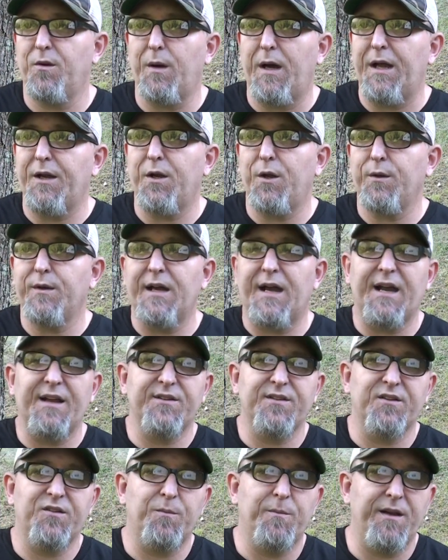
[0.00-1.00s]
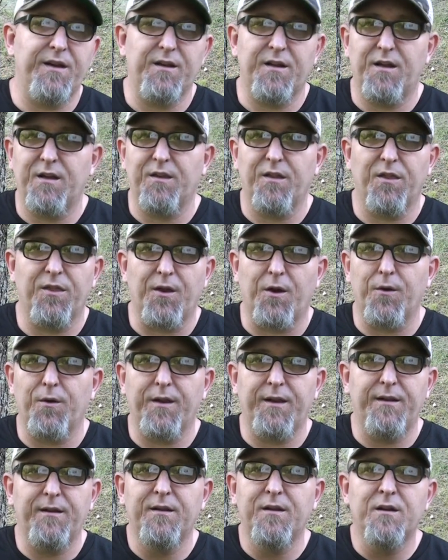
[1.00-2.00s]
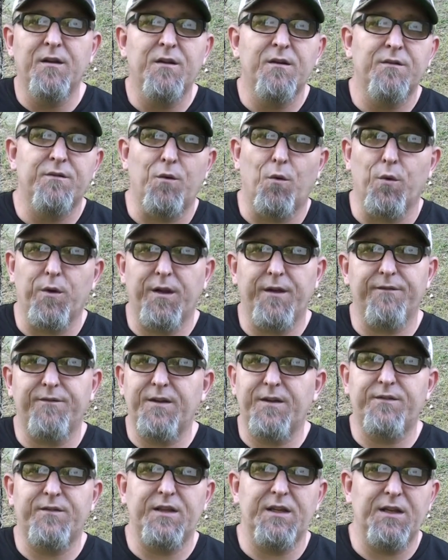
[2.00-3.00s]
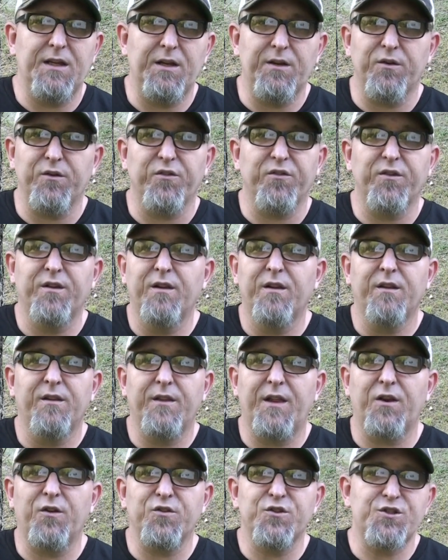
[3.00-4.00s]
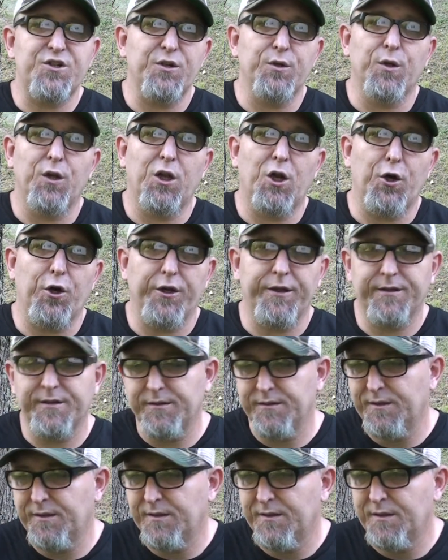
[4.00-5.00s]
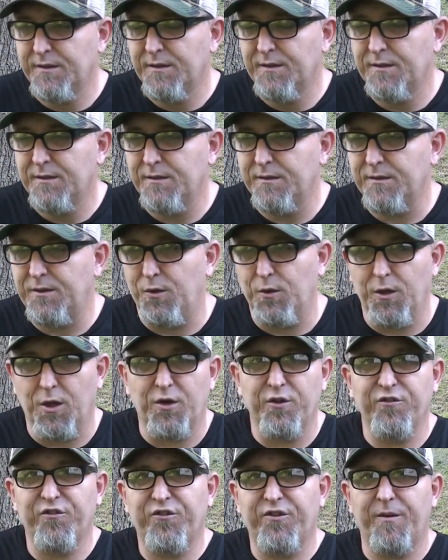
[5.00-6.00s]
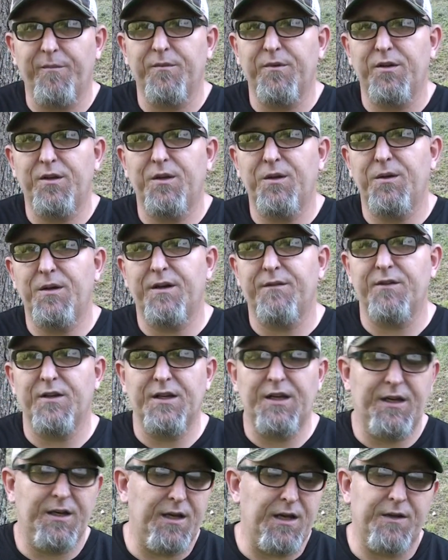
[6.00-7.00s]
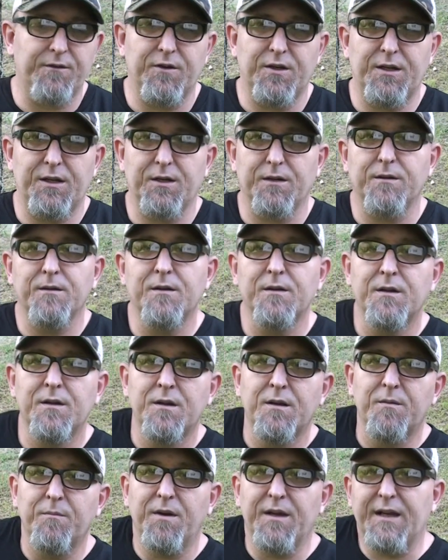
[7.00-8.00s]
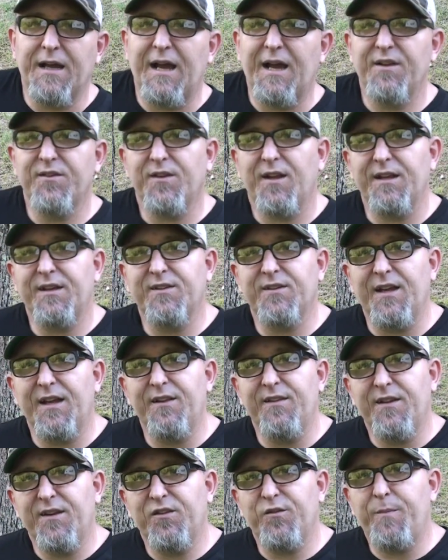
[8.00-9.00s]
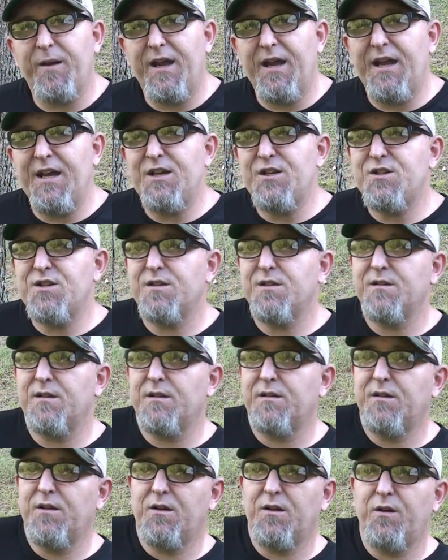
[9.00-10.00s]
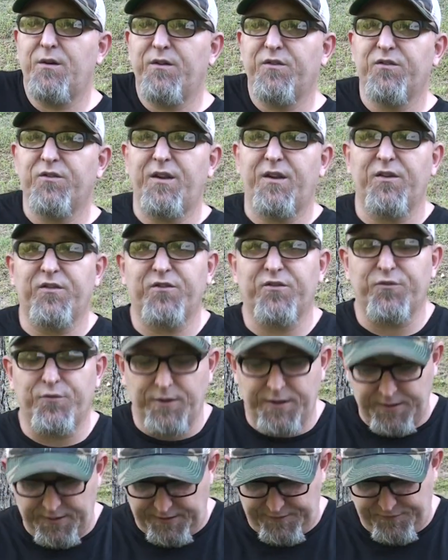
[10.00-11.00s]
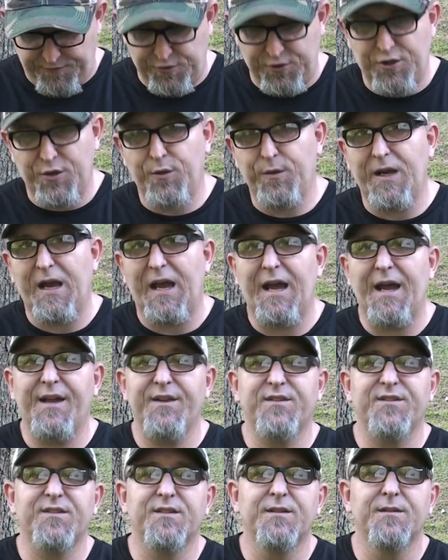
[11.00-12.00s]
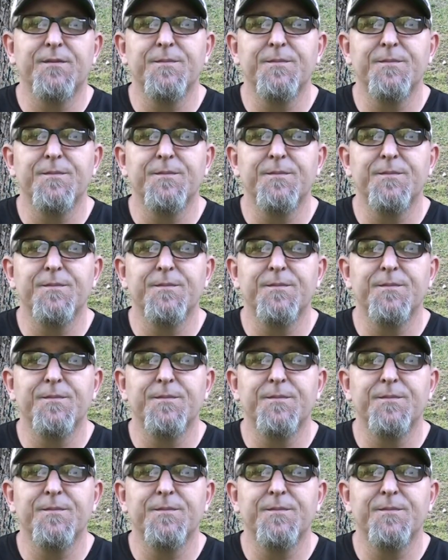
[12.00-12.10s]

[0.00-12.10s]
I know guys that's been hunting 30, 40, 50 years that are still learning. You learn something new every year. But guys, like I say, this page, you know, is strictly for you guys.